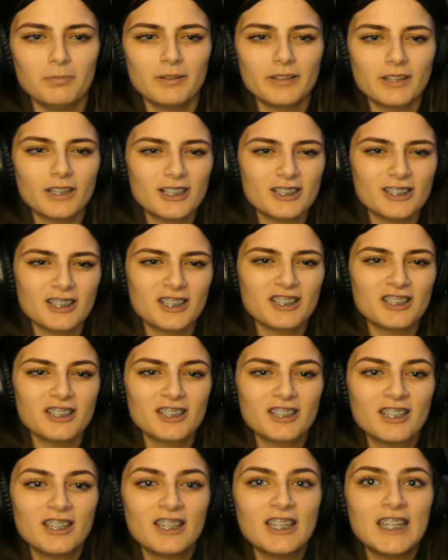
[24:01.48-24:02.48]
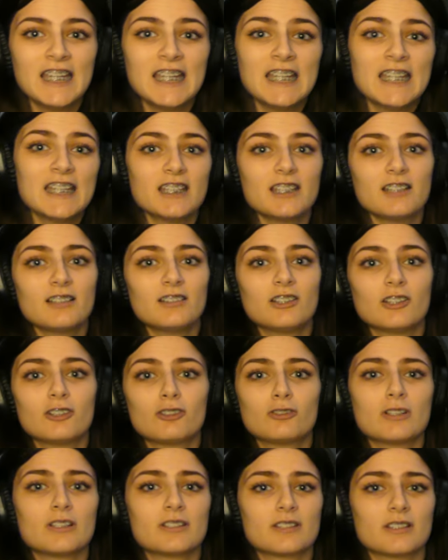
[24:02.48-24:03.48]
but then it's like, he
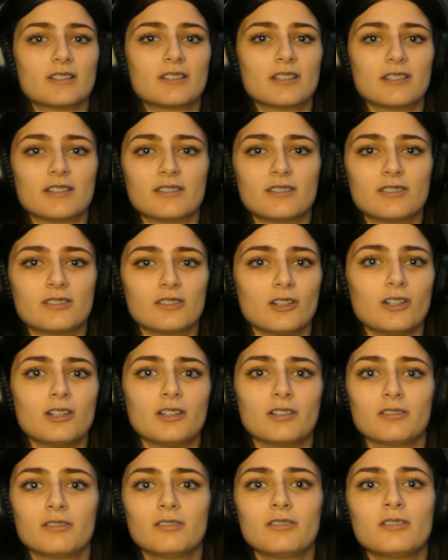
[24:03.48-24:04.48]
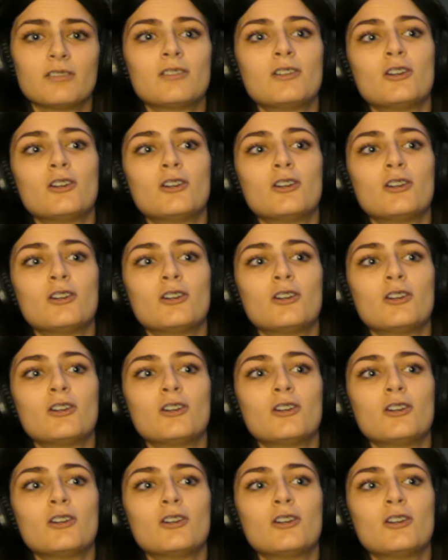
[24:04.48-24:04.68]
literally sent his son